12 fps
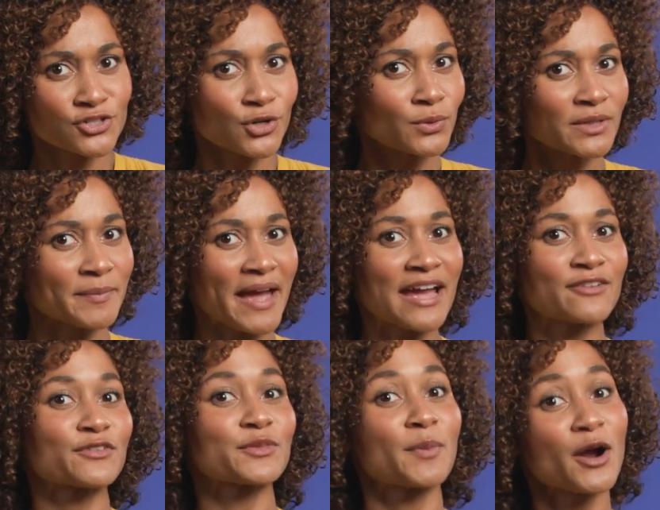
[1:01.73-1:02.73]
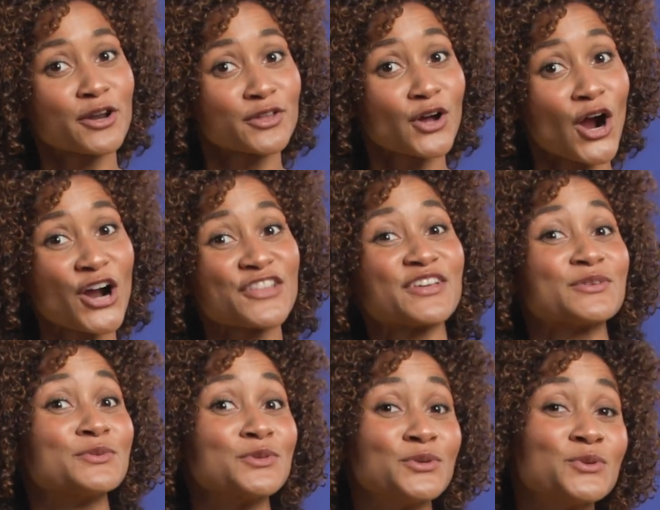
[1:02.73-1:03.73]
you're only paying for the part of the car that you
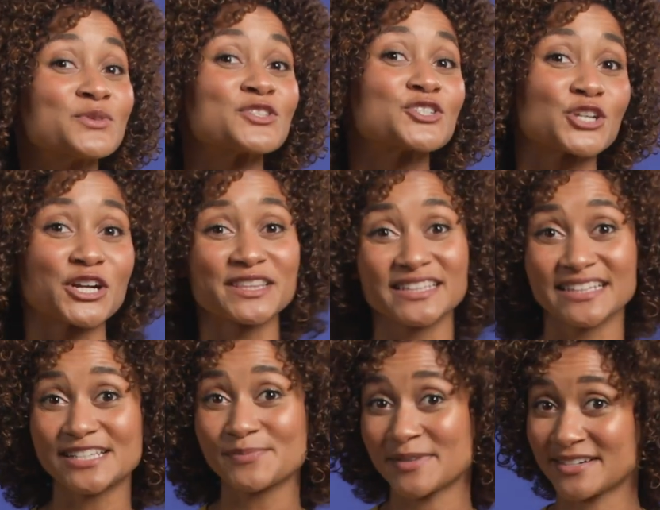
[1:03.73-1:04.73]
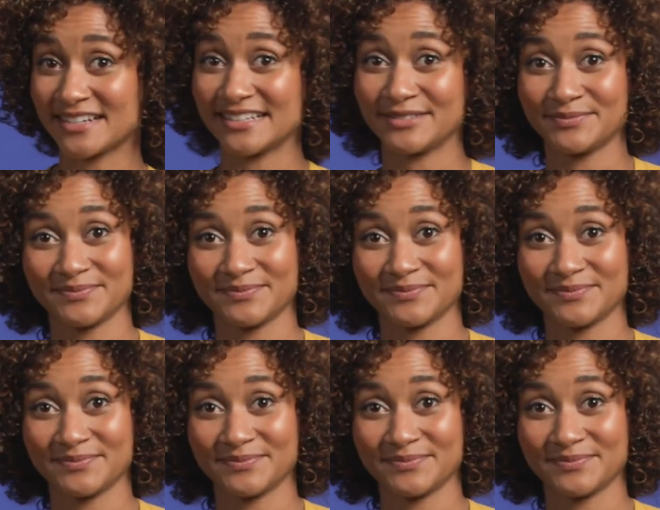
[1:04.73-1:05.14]
used during the lease period.